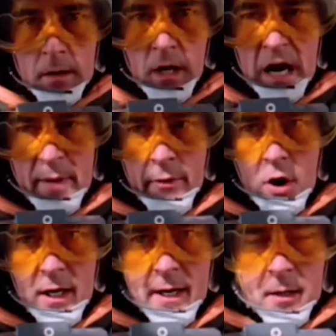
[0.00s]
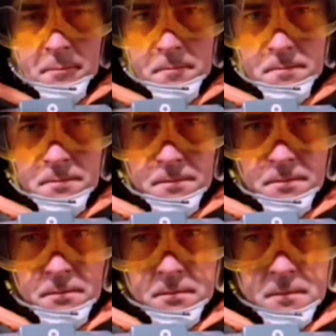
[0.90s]
beginning with A New Hope and
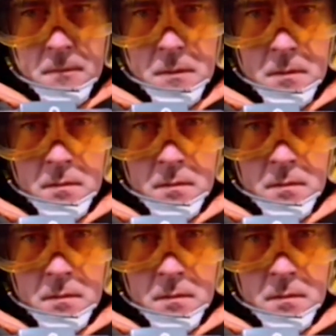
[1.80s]
continuing through The